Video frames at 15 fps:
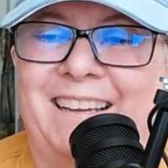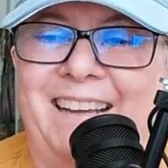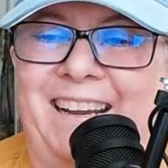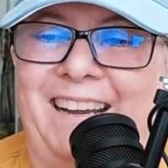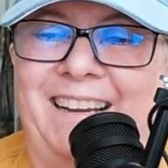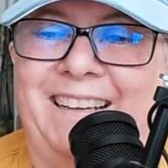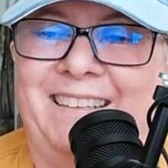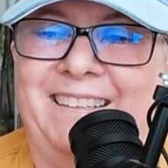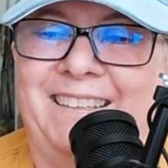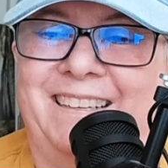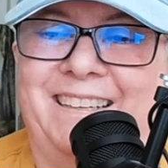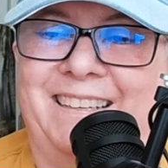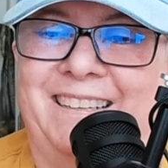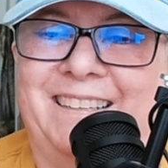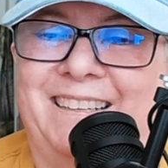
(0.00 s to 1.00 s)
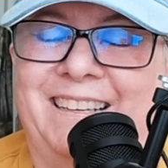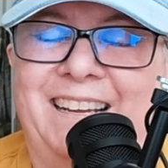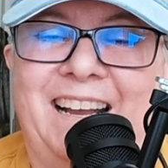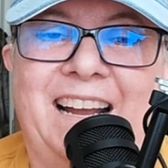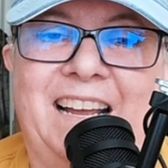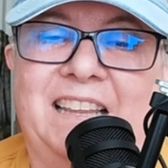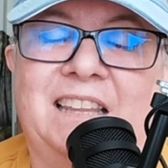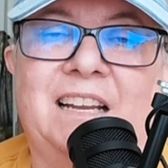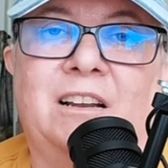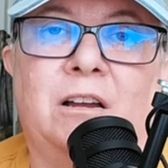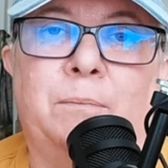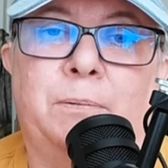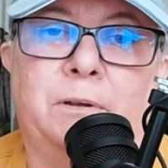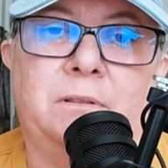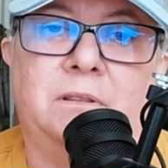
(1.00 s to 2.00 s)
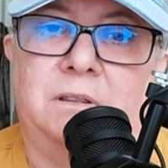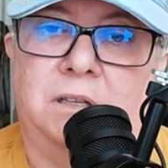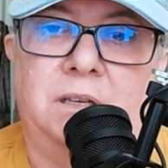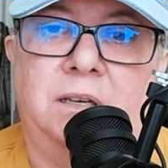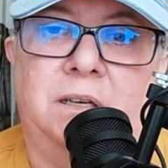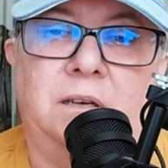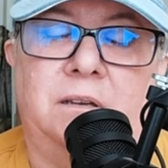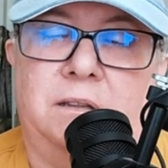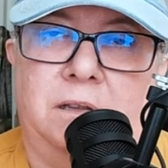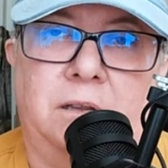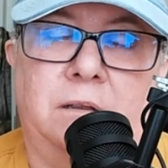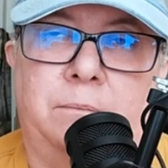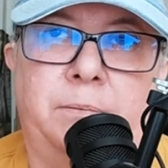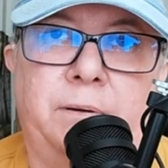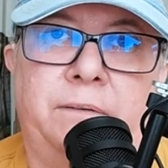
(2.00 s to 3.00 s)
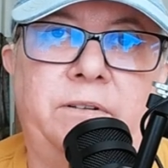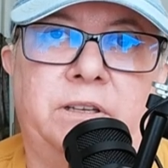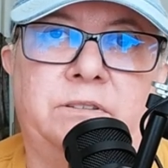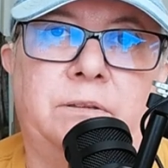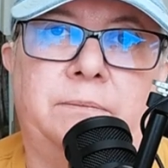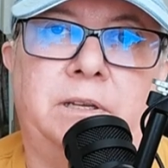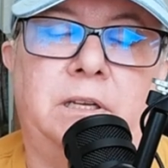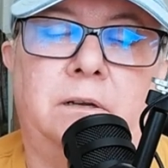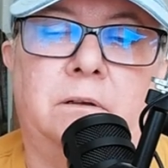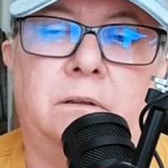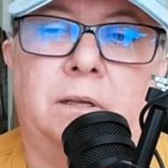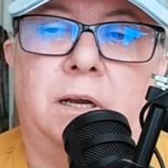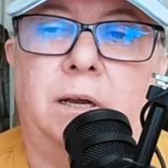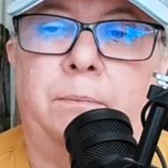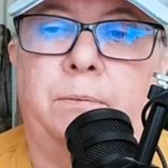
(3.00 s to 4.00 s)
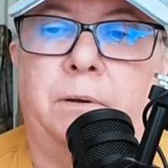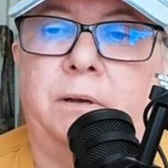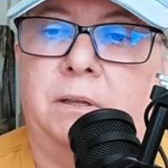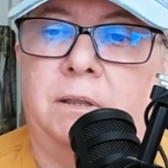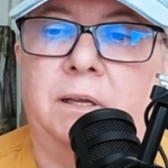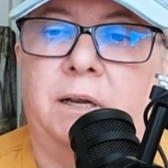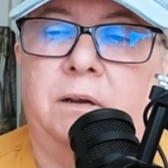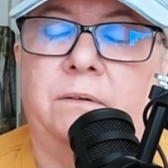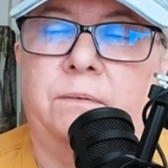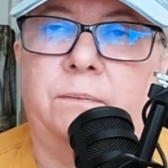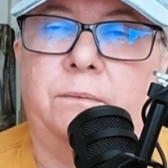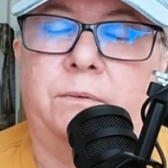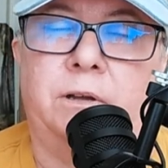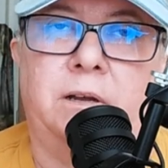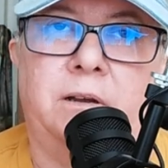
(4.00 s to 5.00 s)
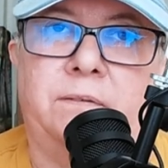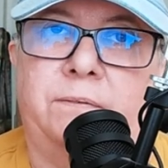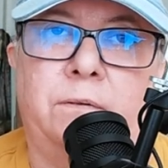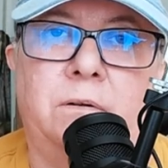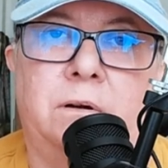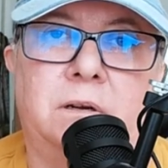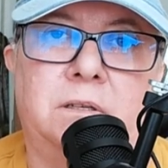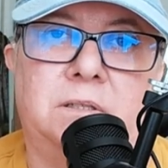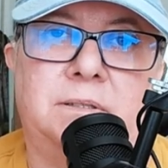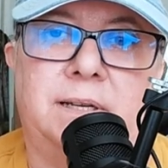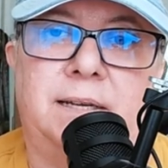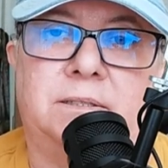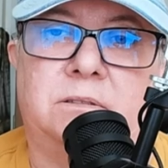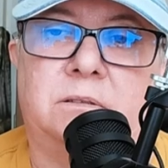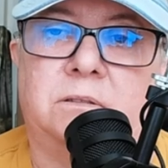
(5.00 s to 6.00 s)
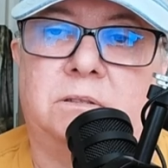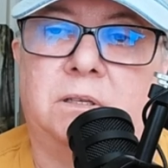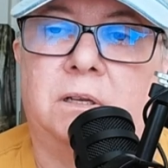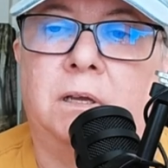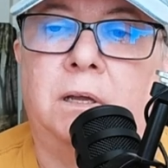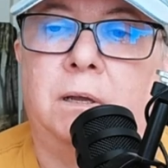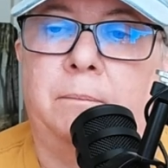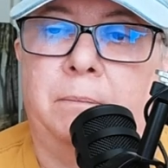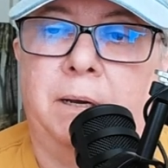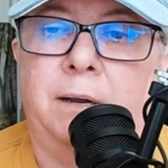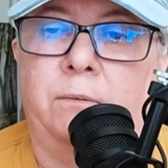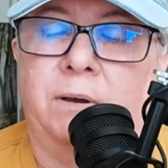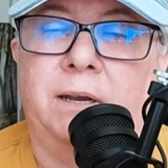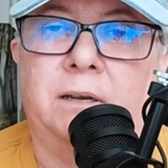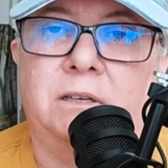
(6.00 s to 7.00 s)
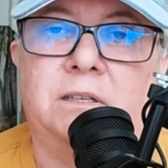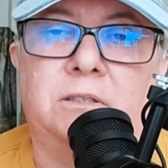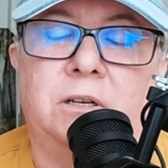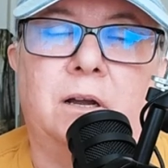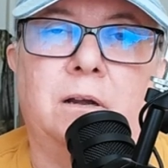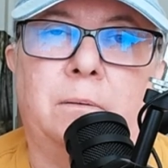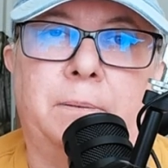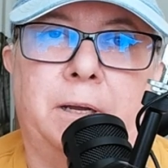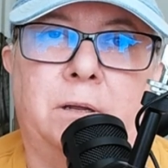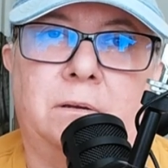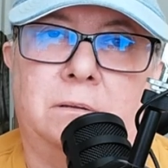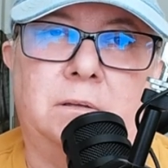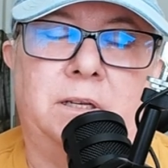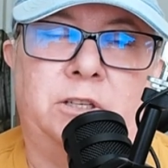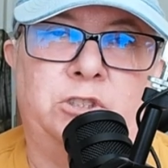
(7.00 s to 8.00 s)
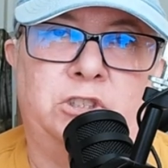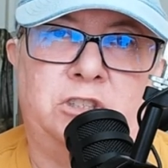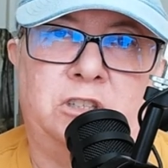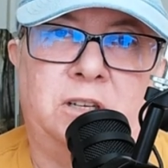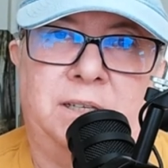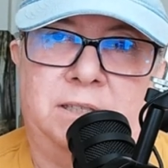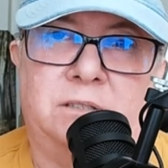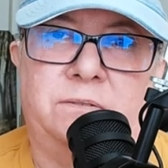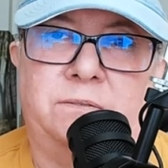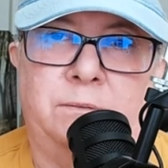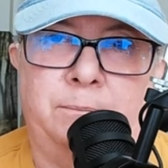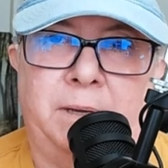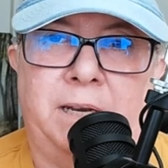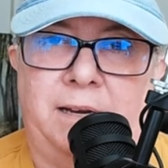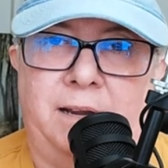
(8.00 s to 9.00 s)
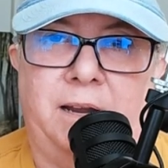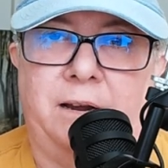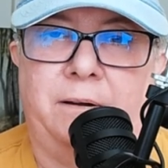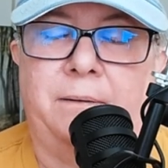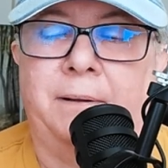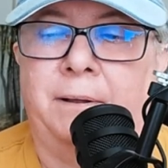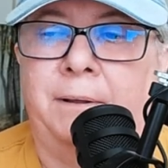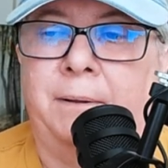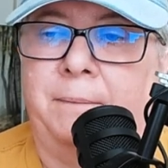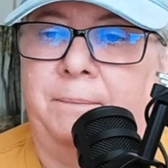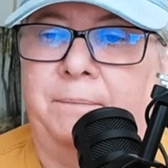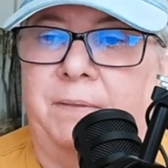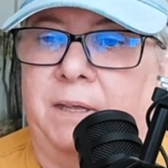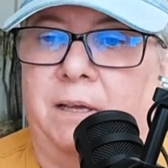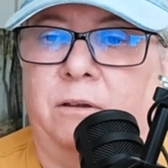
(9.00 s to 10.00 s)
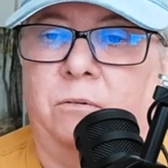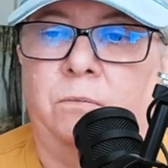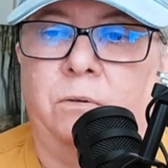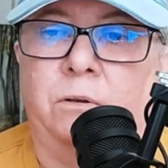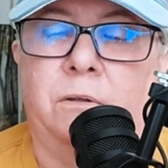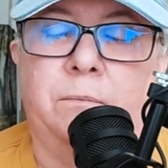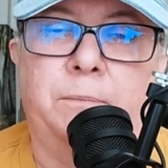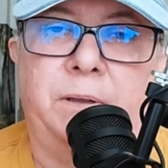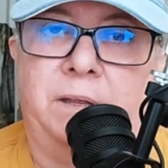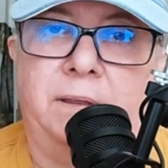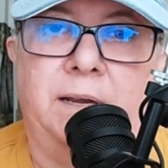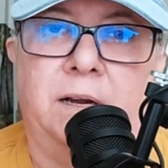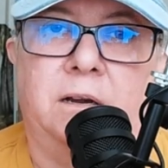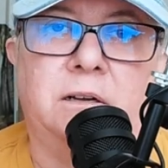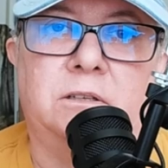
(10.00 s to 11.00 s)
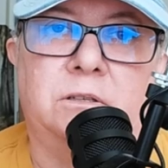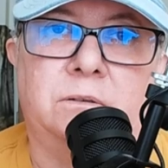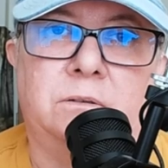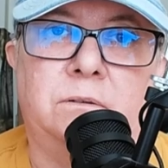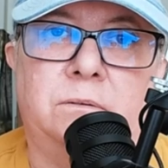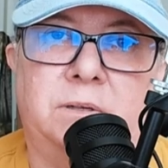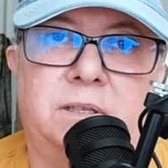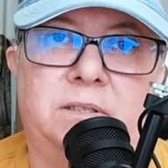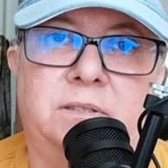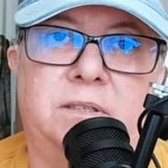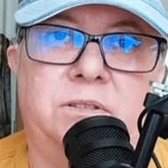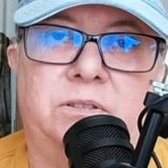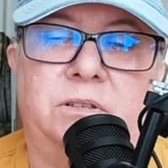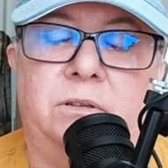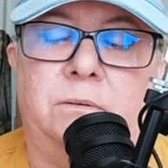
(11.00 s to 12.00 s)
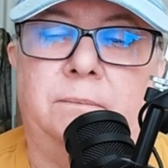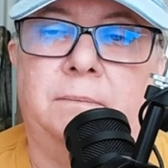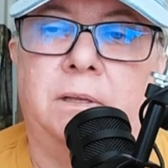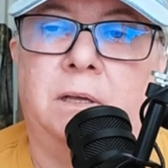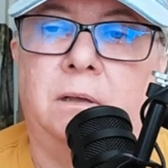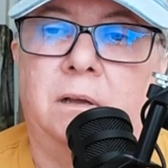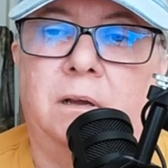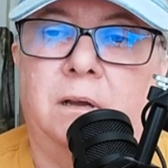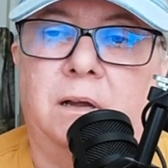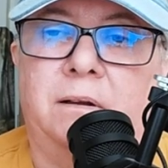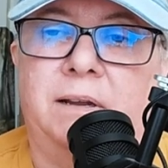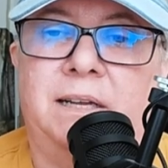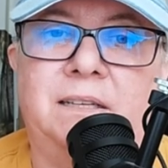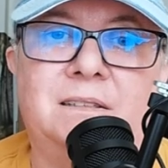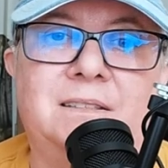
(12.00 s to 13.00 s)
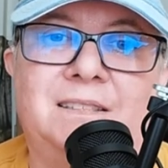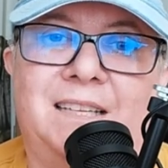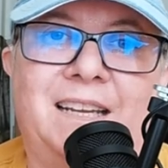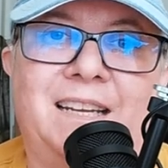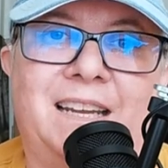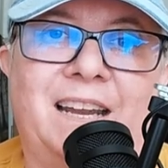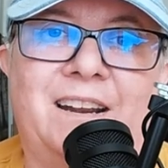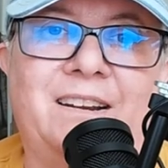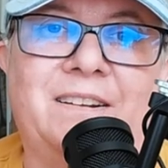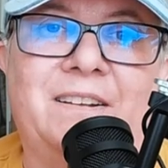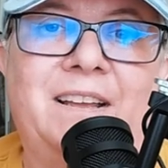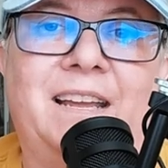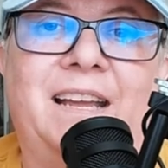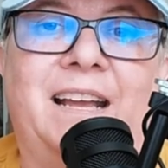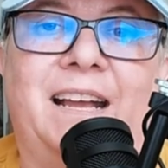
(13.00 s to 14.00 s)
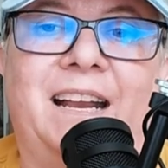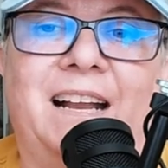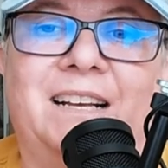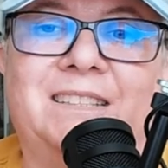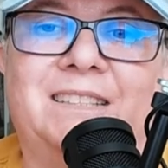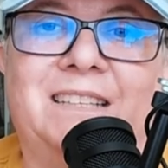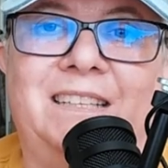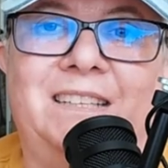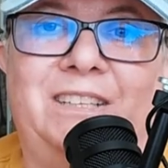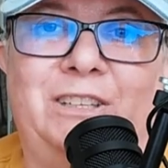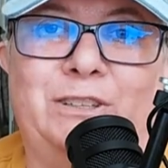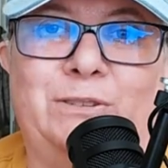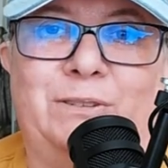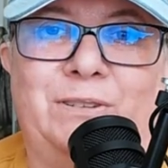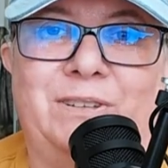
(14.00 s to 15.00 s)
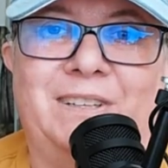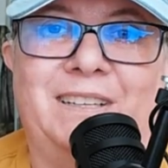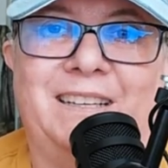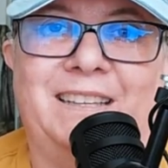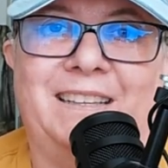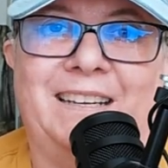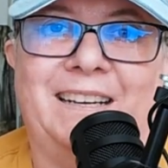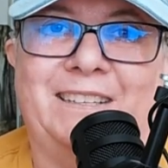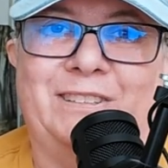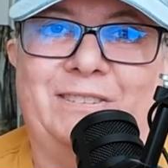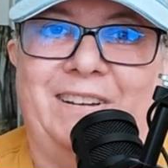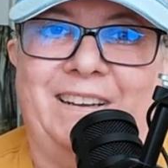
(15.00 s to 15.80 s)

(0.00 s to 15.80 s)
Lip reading: and I think I'll put the previous video that I put in there for disasters. But I wanted to talk about the insurance from Medicare that will be there to assist you. All right, take care, and I'll see you in the next